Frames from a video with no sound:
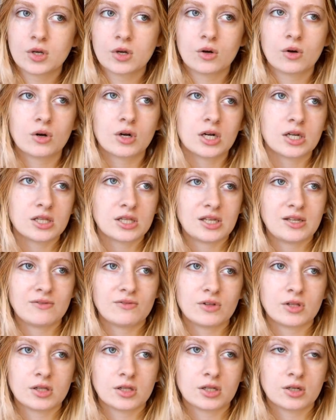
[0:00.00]
Or I'll leave
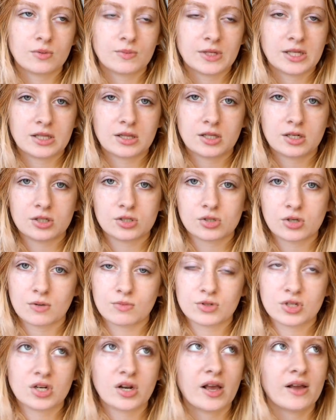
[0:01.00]
a little bit in the
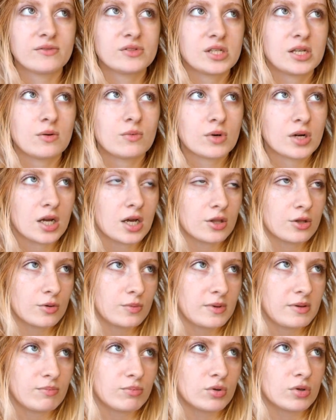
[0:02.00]
description. I've seen where other
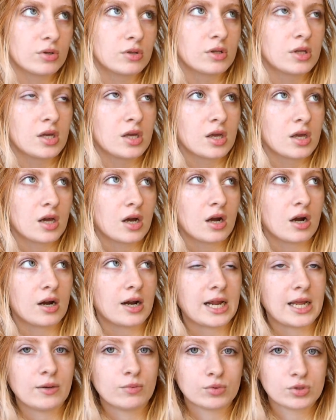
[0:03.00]
people are
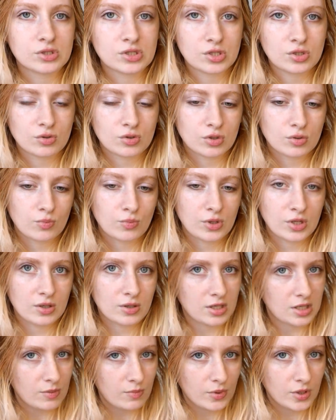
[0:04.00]
able to do
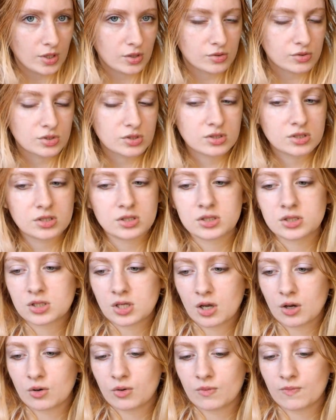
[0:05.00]
community posts,
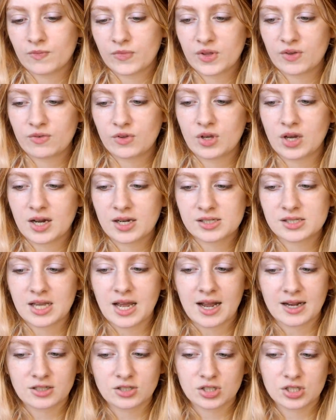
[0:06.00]
so if you guys
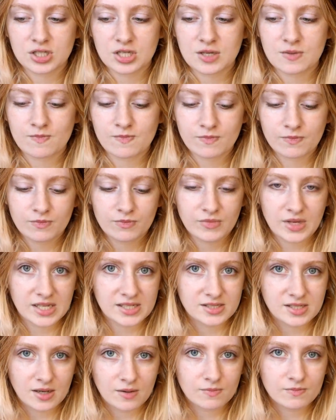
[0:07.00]
actually made
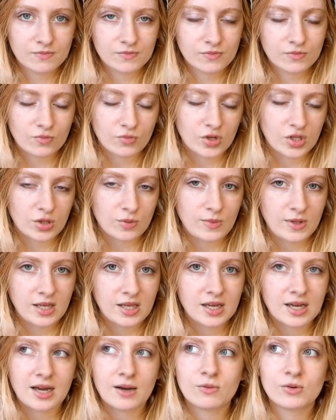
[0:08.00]
some with me,
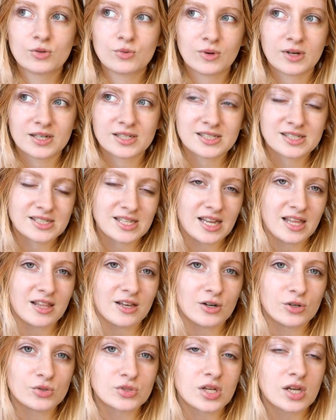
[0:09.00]
I would want to see
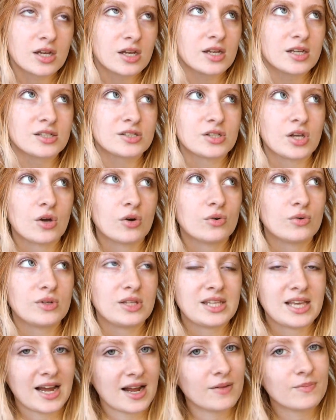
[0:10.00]
those. So
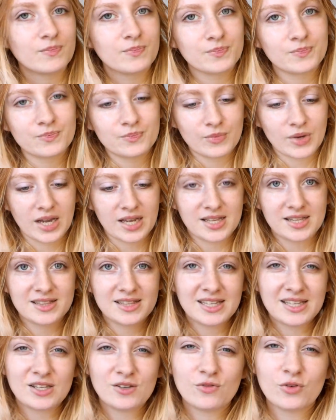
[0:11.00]
yeah,
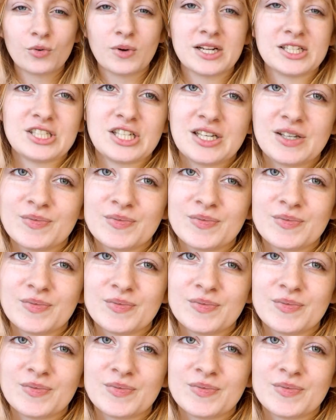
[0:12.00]
thank you for watching.